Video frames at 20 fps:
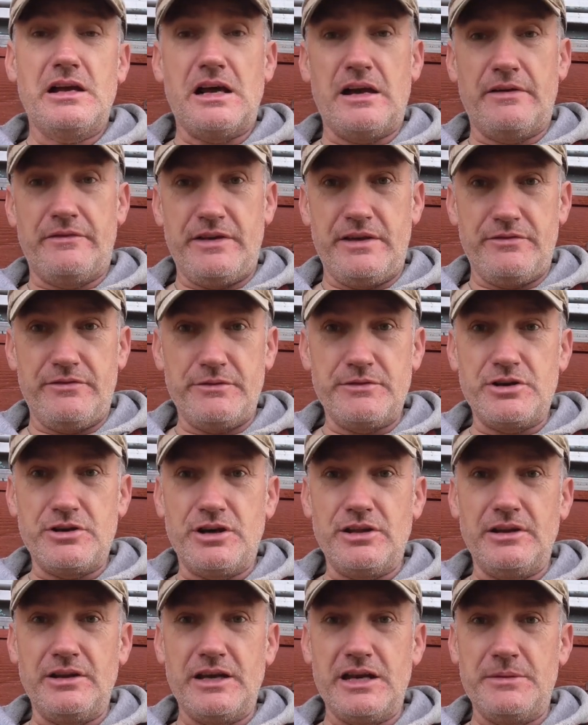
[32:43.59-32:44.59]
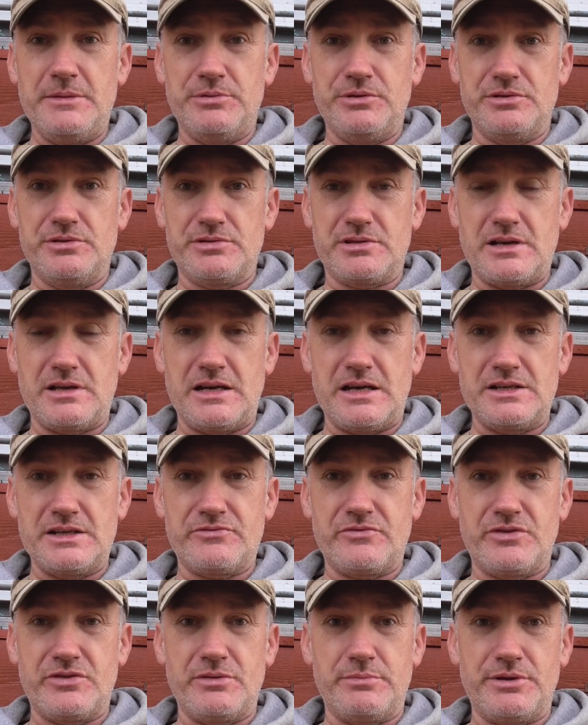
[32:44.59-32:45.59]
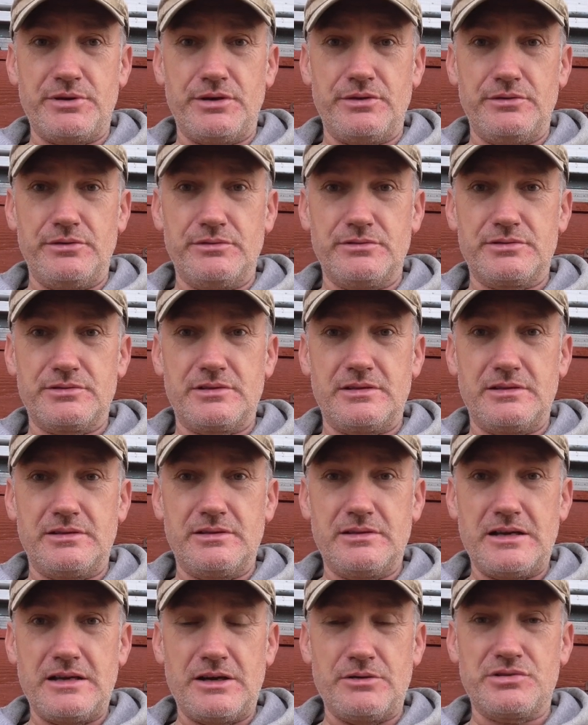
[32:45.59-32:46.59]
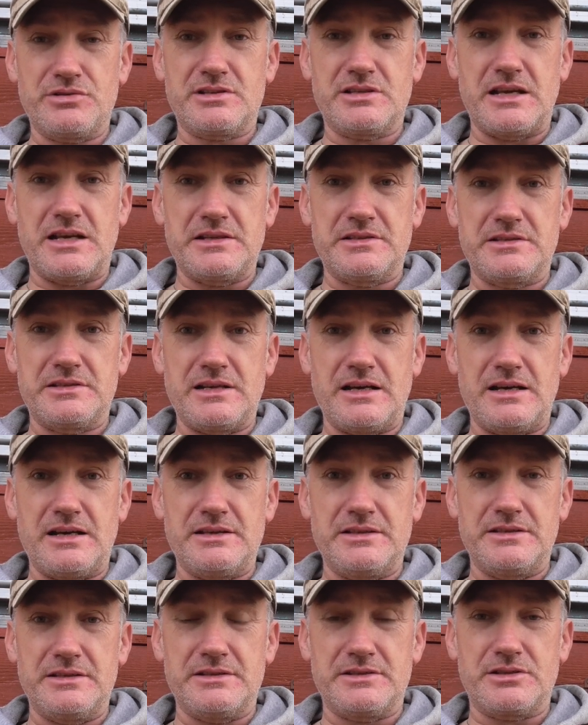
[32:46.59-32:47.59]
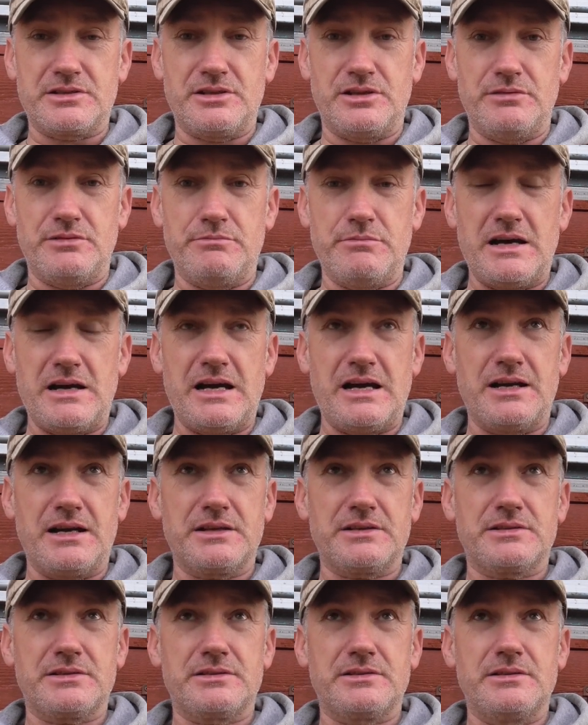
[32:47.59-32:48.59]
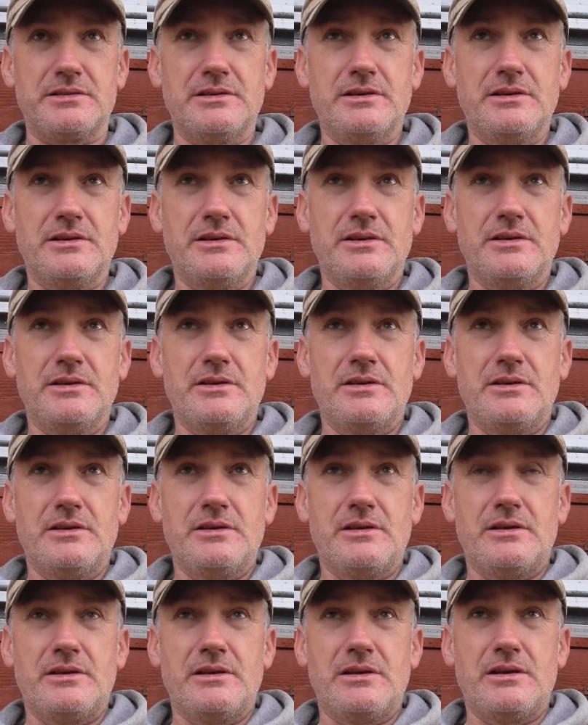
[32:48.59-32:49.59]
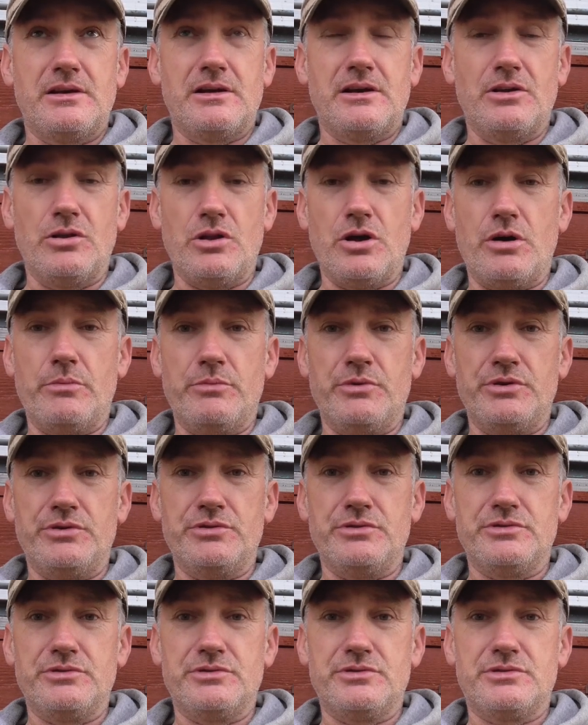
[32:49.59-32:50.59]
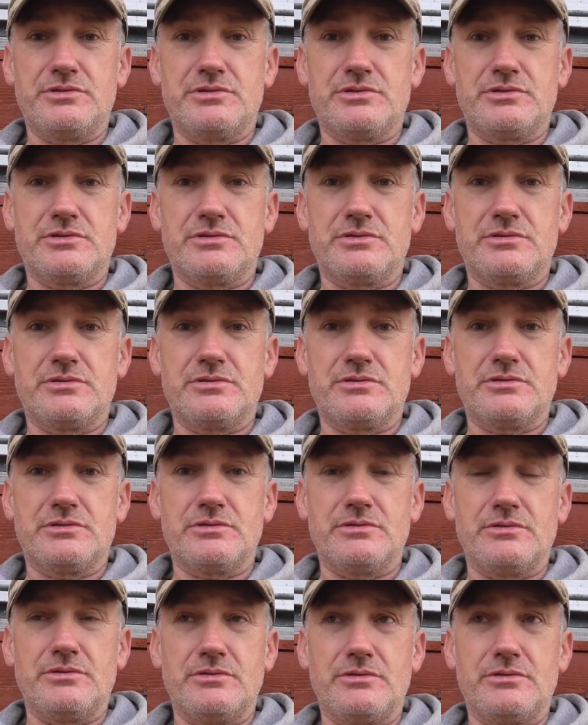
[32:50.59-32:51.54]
I've even got labels, guys, for the bottles. How sad's that? It's called Max Allotments